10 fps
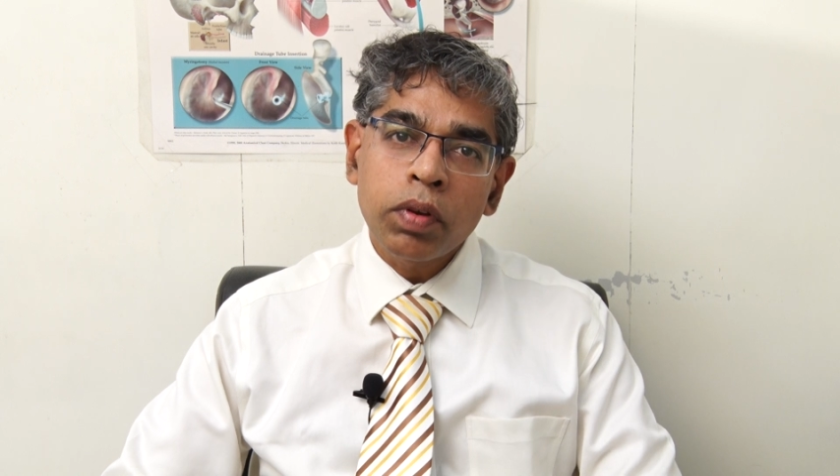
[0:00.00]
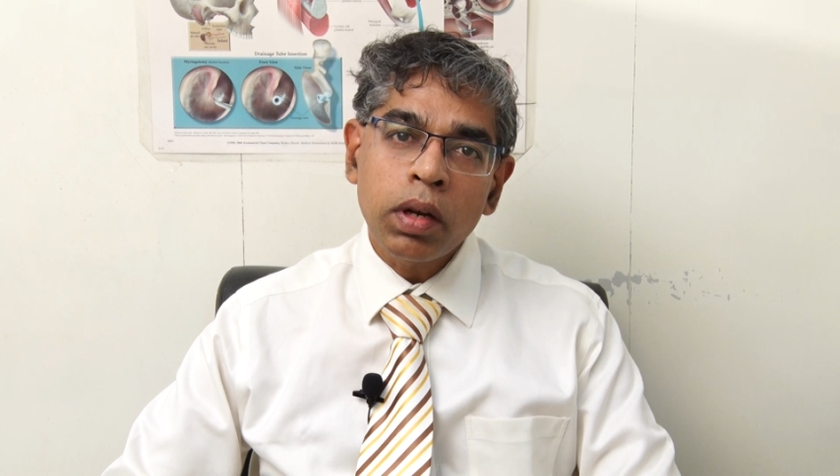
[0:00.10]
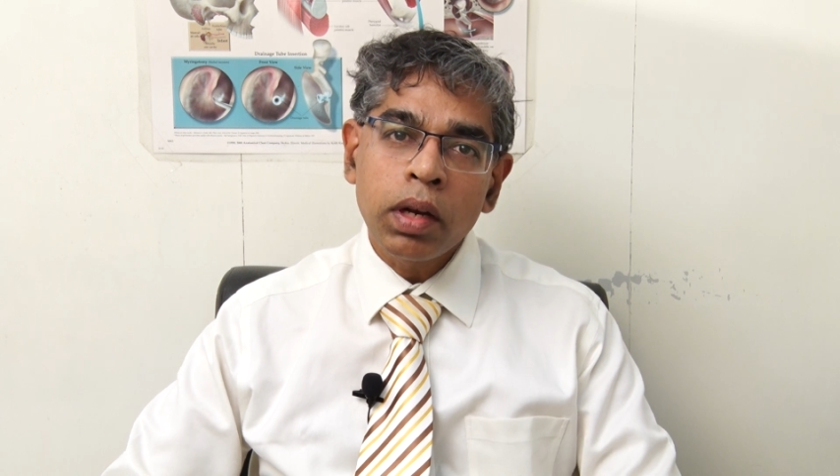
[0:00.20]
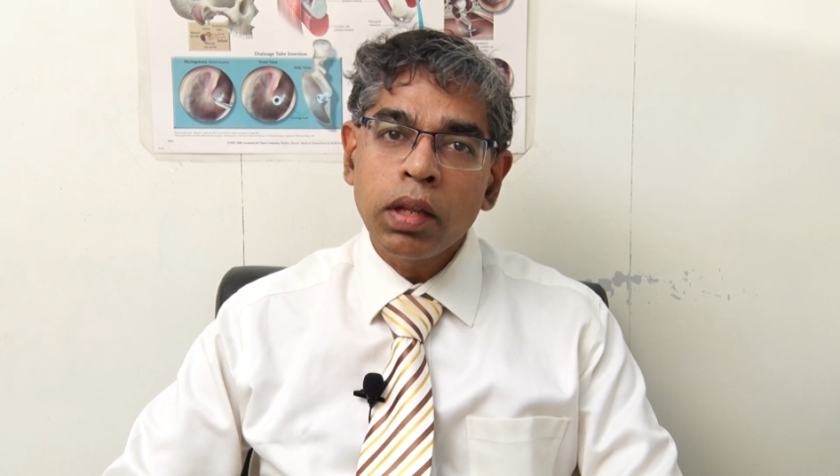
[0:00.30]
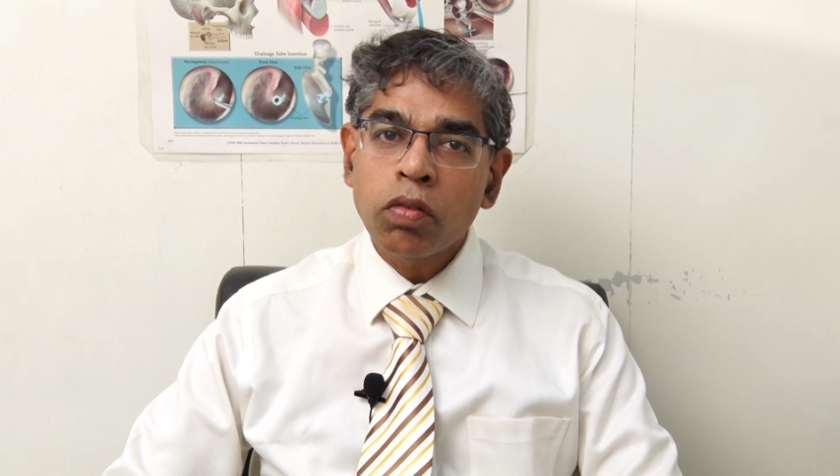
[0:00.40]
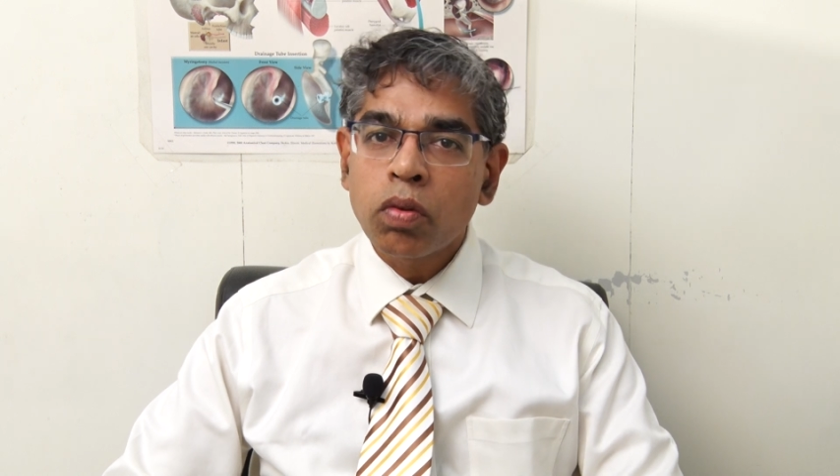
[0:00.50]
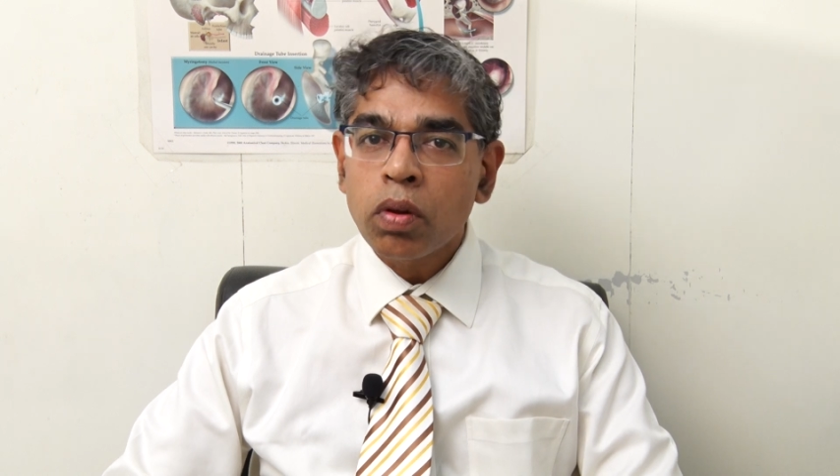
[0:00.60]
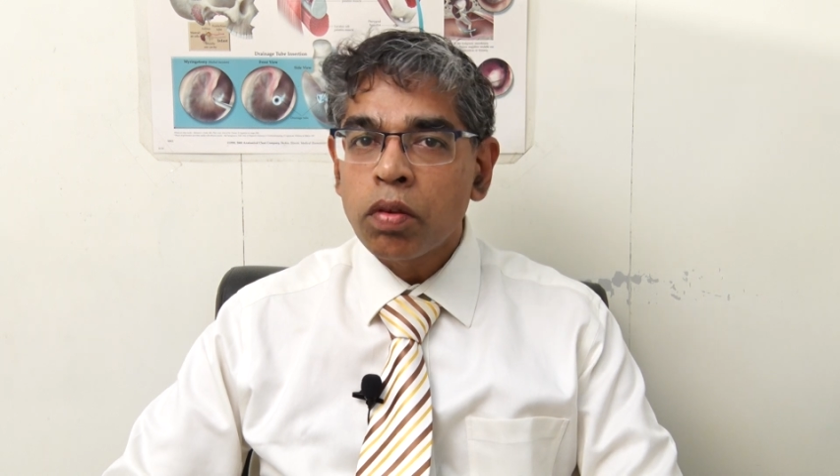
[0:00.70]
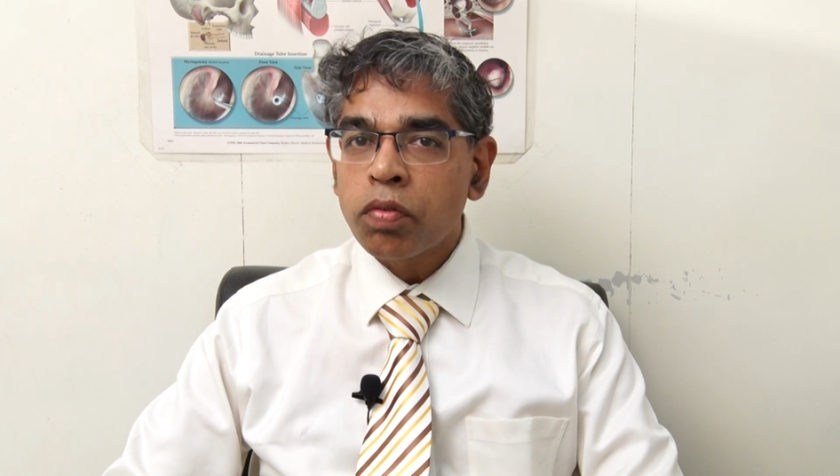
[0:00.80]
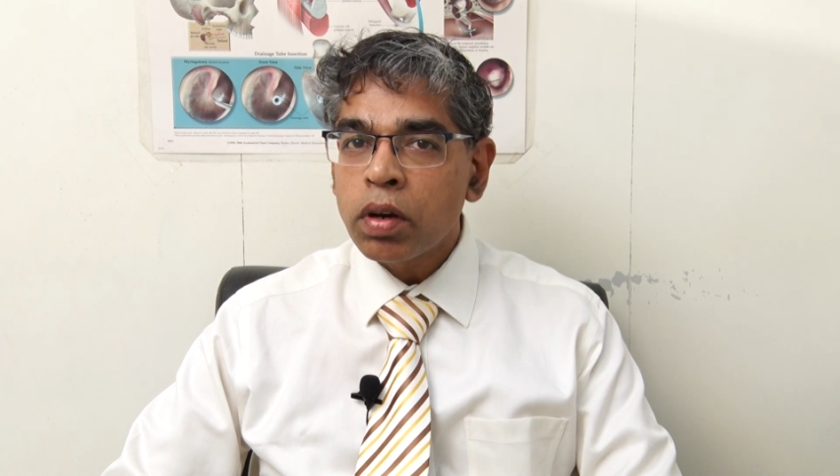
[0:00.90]
it leads to a
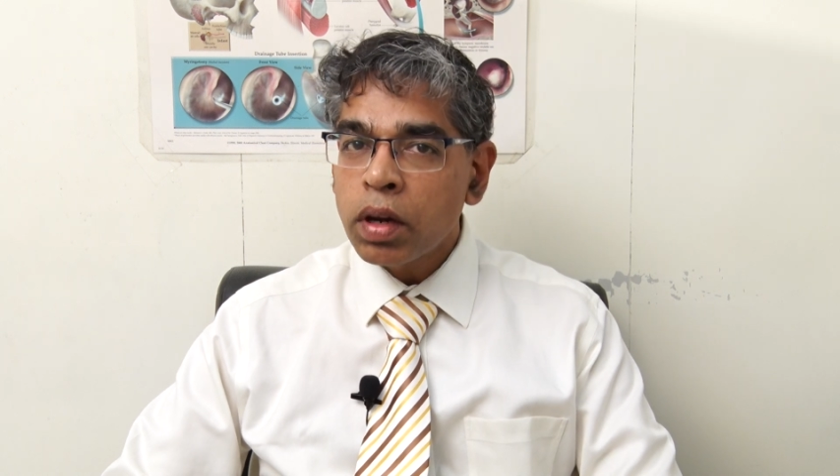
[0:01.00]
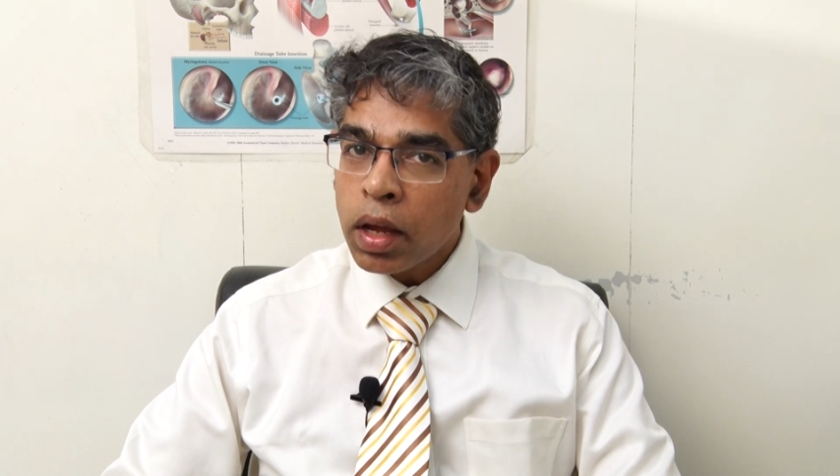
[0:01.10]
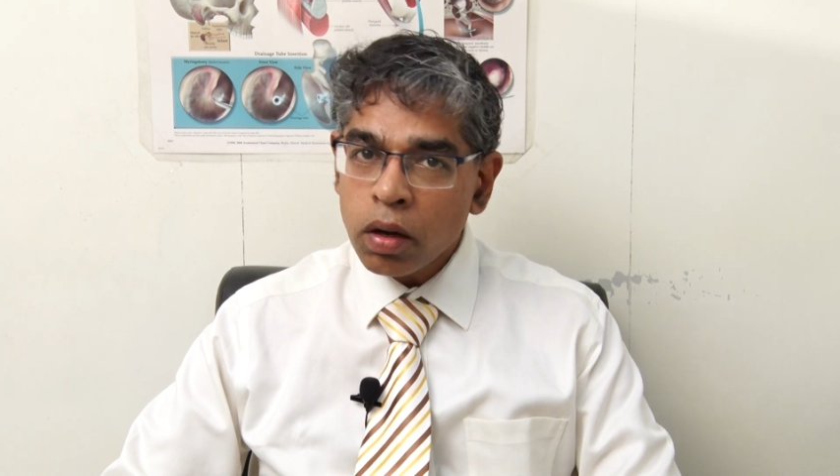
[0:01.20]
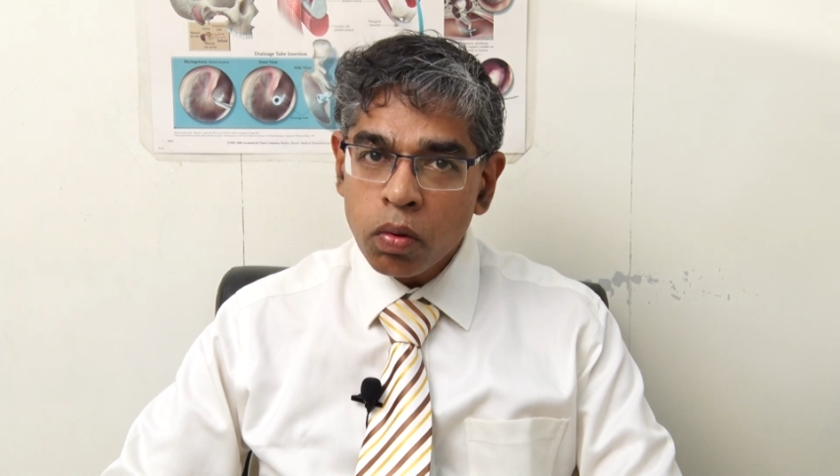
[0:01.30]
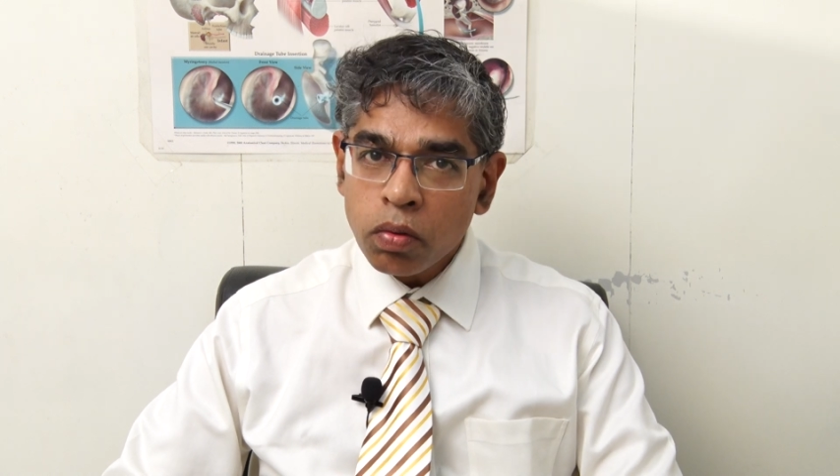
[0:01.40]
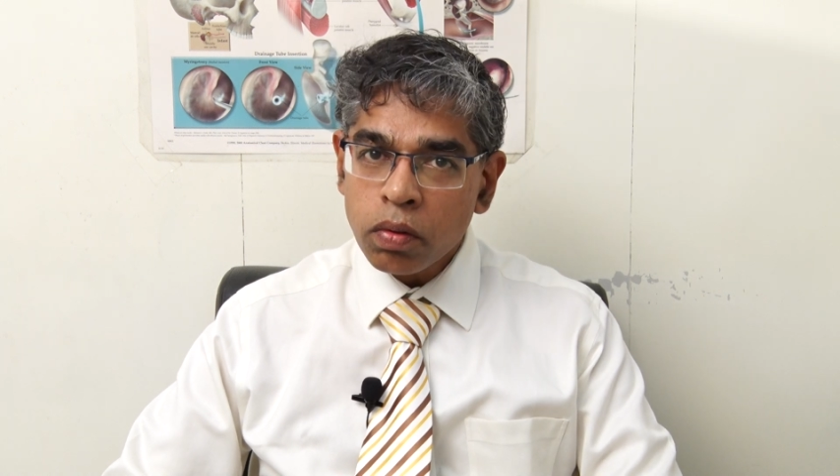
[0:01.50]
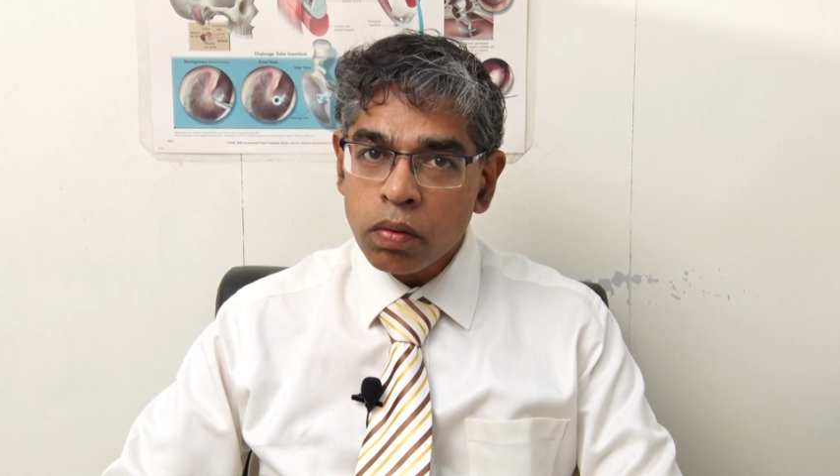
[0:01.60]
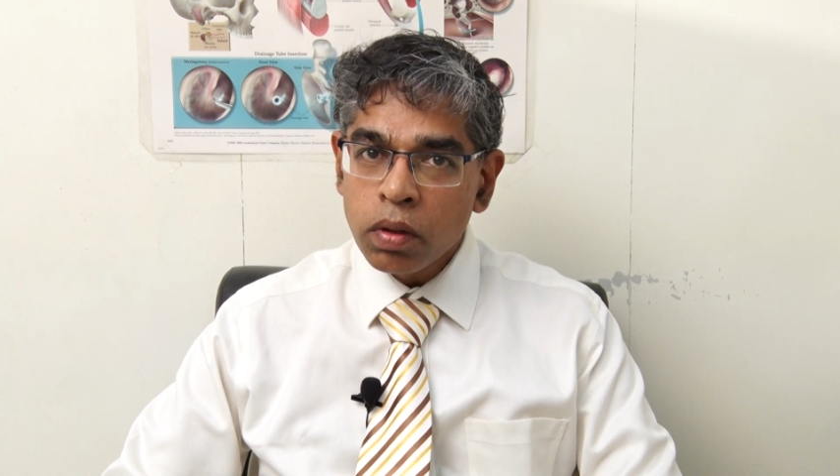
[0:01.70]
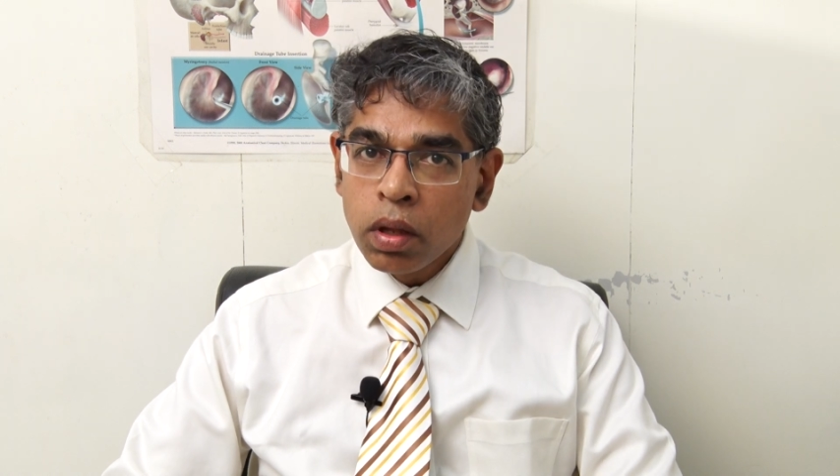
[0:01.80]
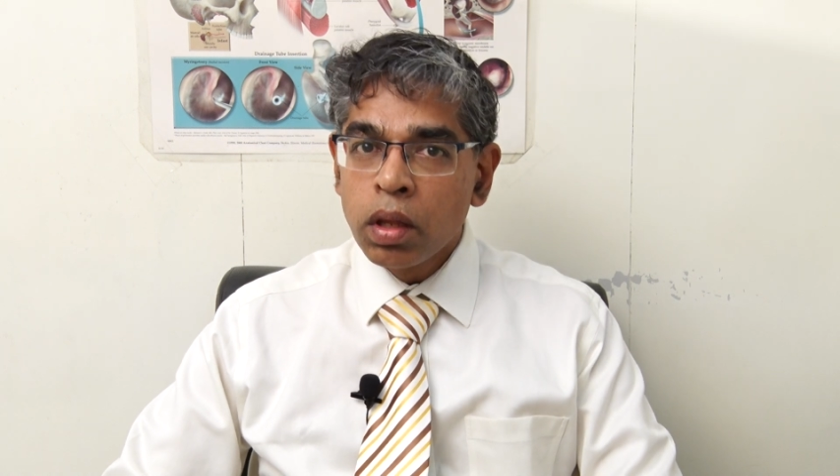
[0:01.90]
different diagnosis.